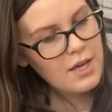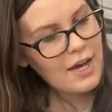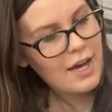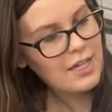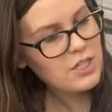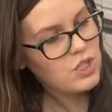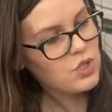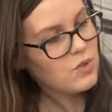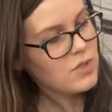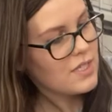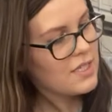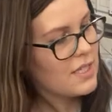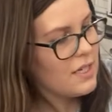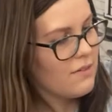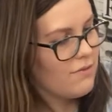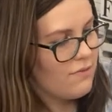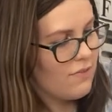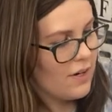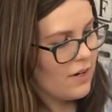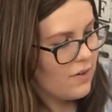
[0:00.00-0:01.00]
I do see a
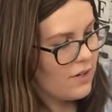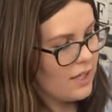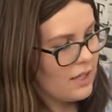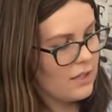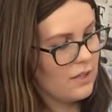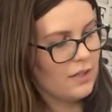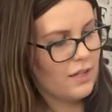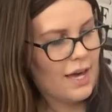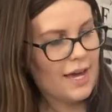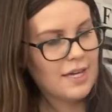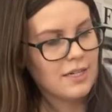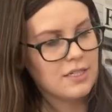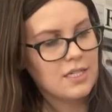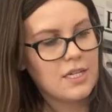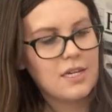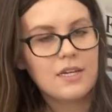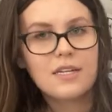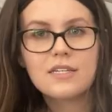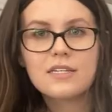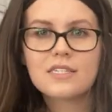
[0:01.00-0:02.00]
very light
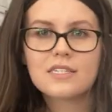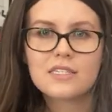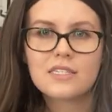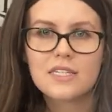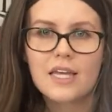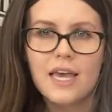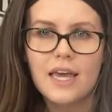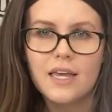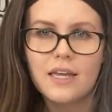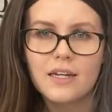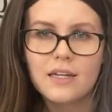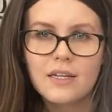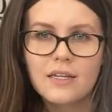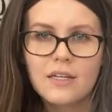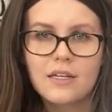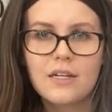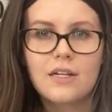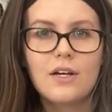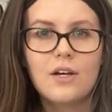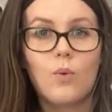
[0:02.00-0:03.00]
stain.
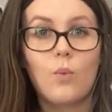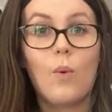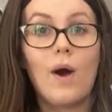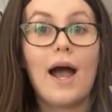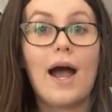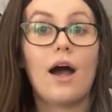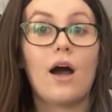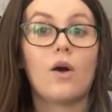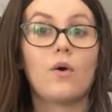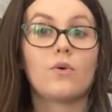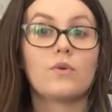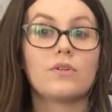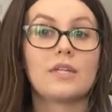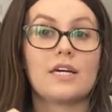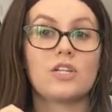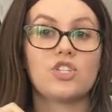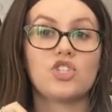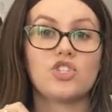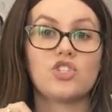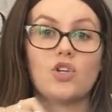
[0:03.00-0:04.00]
Wow, that
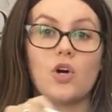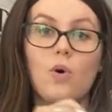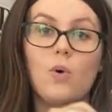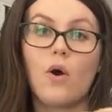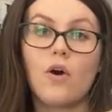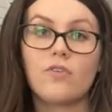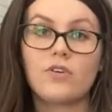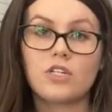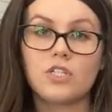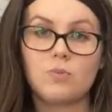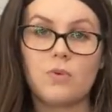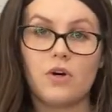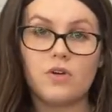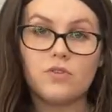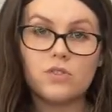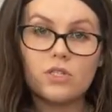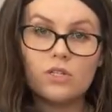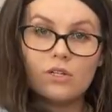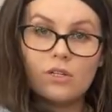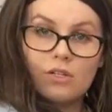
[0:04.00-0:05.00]
is so
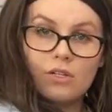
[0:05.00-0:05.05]
overexposed.